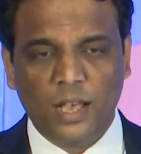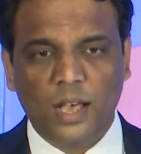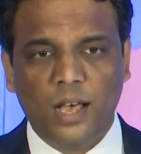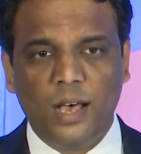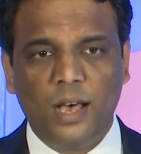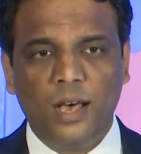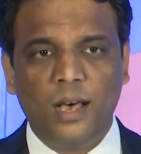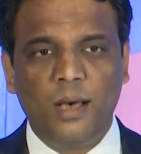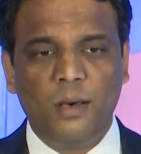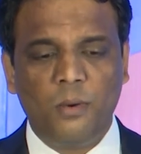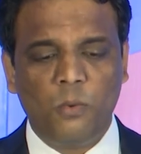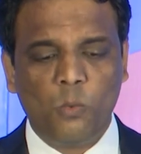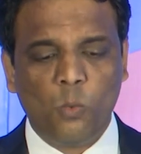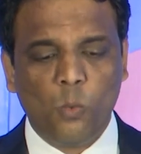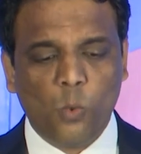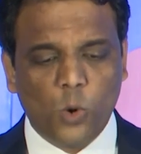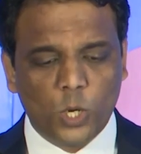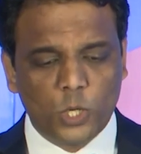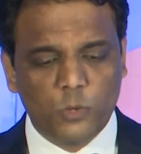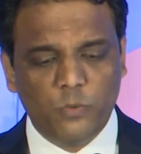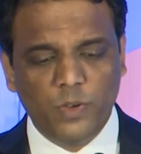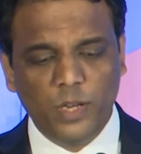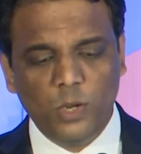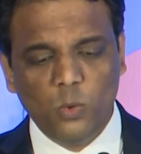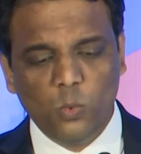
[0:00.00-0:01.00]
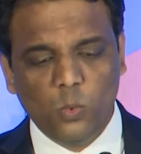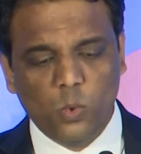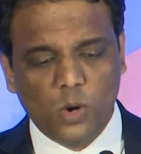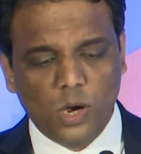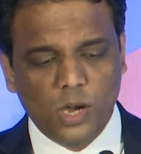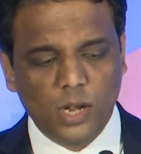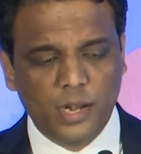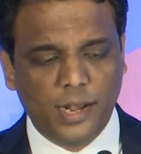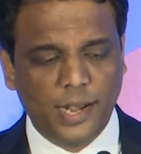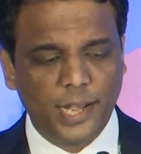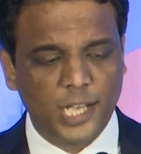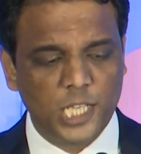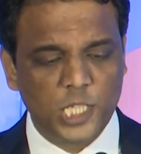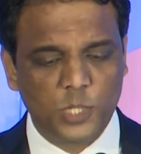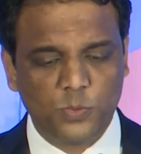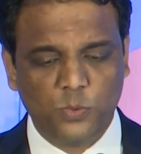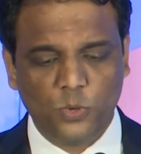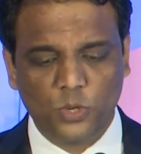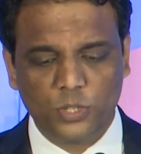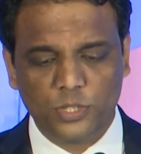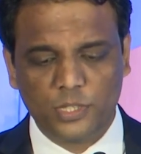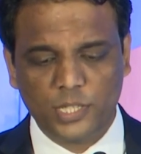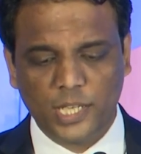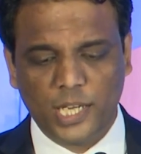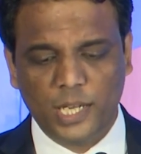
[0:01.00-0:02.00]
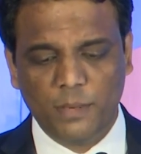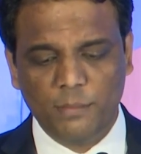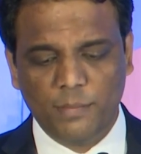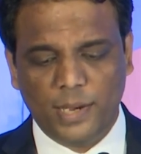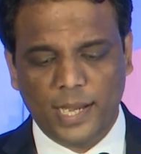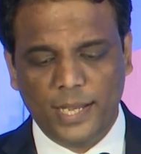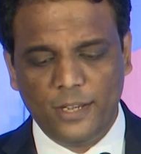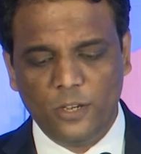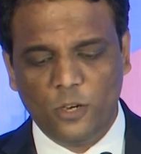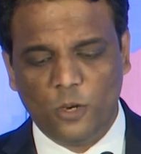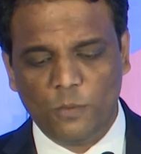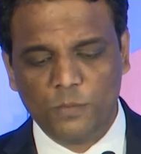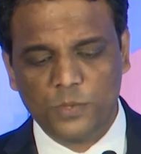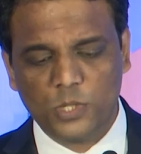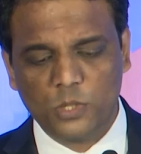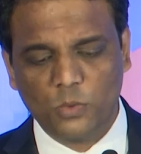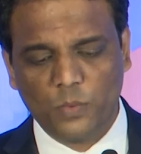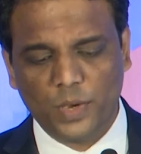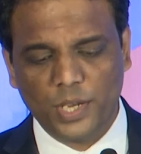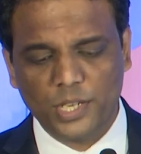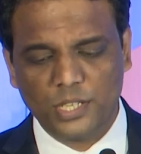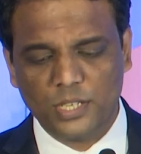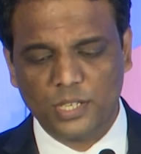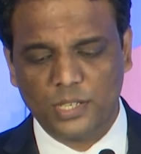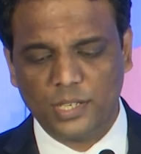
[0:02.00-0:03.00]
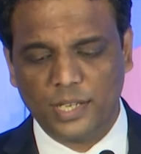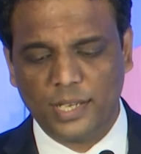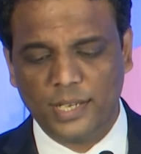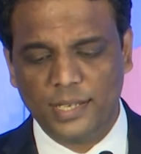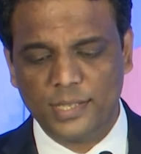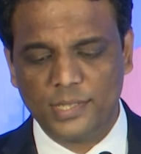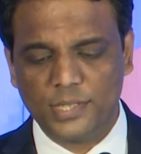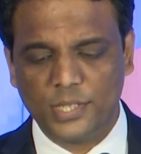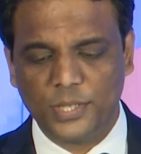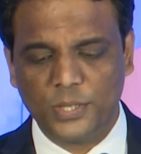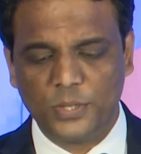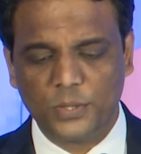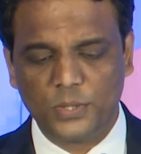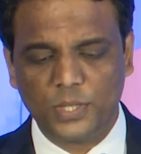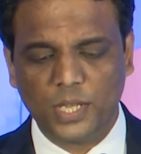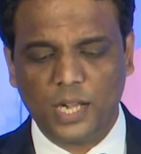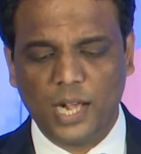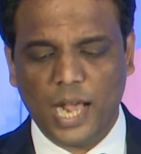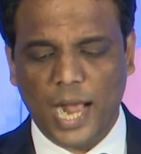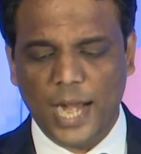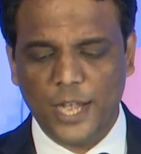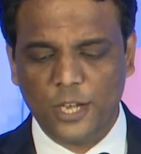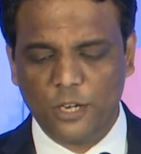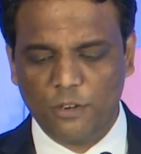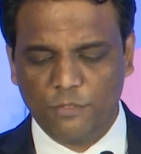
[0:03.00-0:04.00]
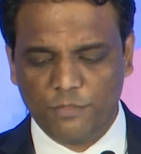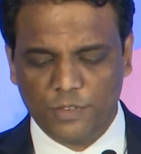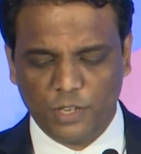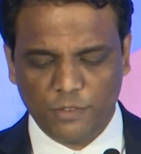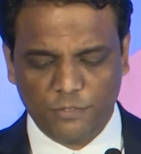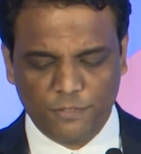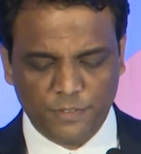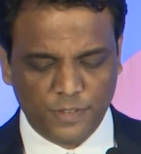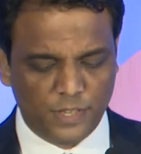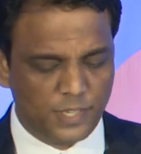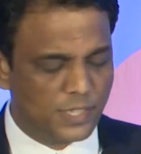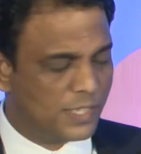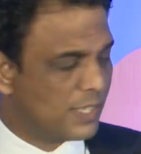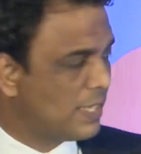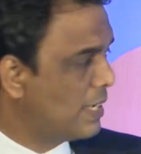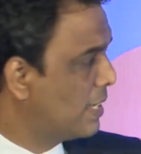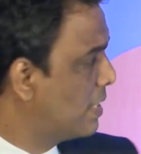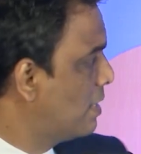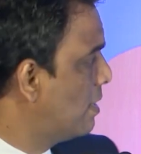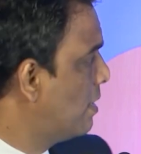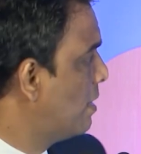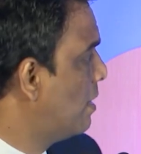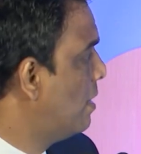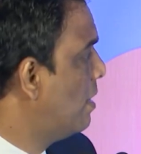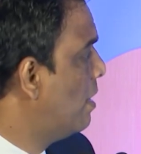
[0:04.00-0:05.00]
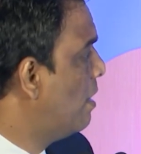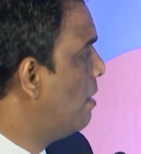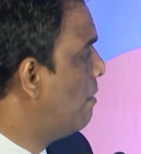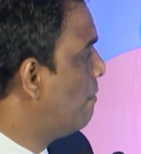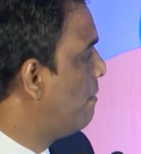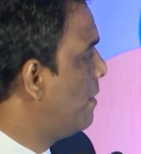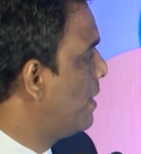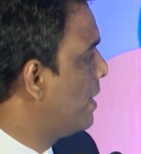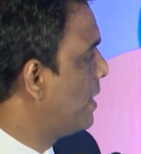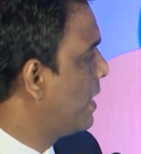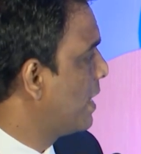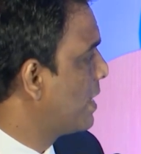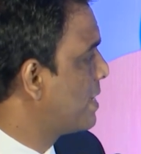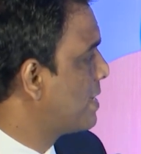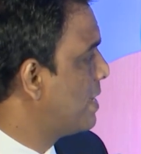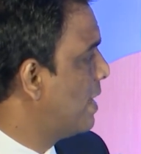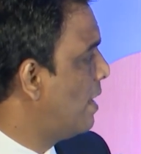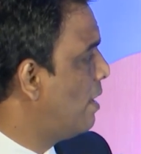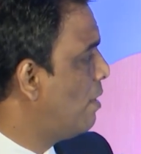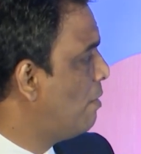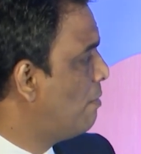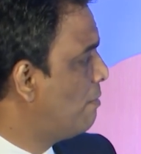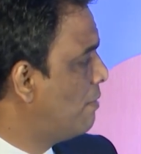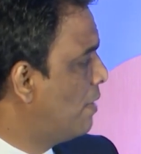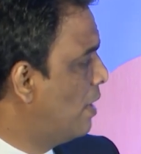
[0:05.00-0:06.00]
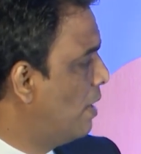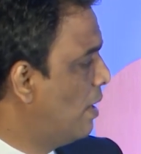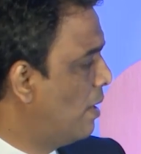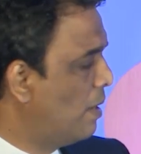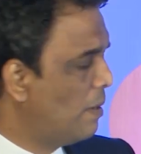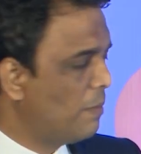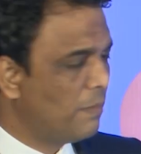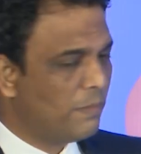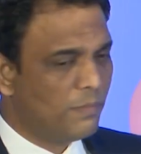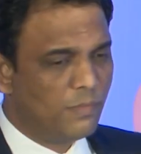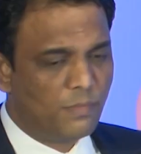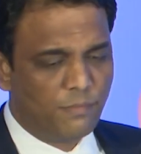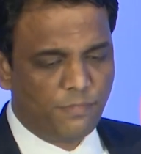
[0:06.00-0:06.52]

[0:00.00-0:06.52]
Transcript: Uh, what will work henceforth in my observation is, you know, the kind of difference that the fintechs have uh,